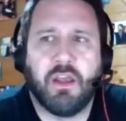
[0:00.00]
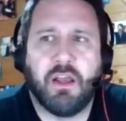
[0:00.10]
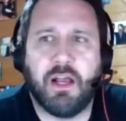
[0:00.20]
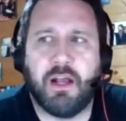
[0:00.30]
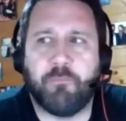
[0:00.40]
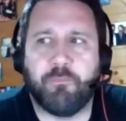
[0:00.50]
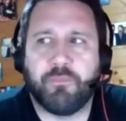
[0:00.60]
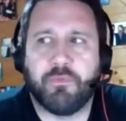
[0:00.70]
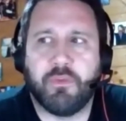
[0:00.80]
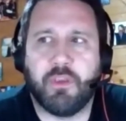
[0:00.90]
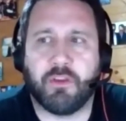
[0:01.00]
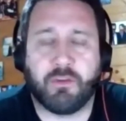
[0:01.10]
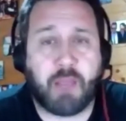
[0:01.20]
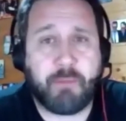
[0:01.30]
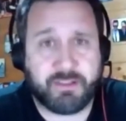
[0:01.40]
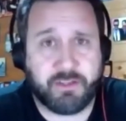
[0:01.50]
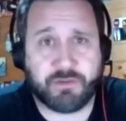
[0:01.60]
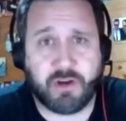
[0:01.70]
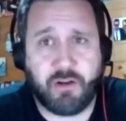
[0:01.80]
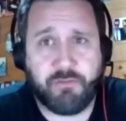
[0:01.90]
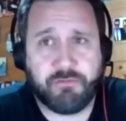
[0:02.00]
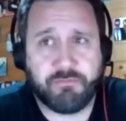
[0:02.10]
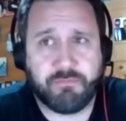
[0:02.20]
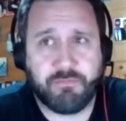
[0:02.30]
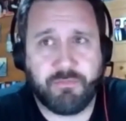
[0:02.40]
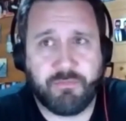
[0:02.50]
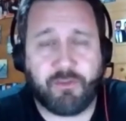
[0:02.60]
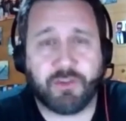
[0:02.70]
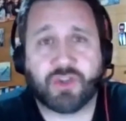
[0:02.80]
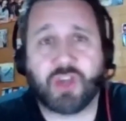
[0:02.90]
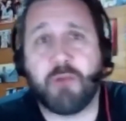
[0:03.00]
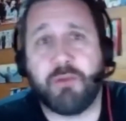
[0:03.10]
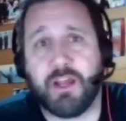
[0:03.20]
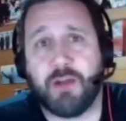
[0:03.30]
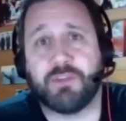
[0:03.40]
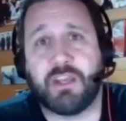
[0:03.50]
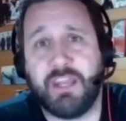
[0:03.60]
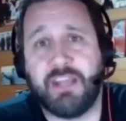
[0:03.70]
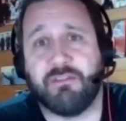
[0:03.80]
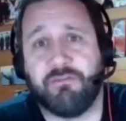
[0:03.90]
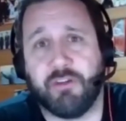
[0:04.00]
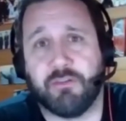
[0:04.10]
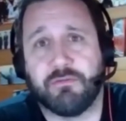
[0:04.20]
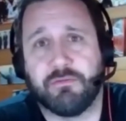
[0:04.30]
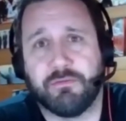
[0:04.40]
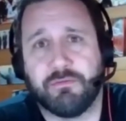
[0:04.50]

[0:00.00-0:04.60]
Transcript: Going back to the draft, they've got so many holes they need to fill.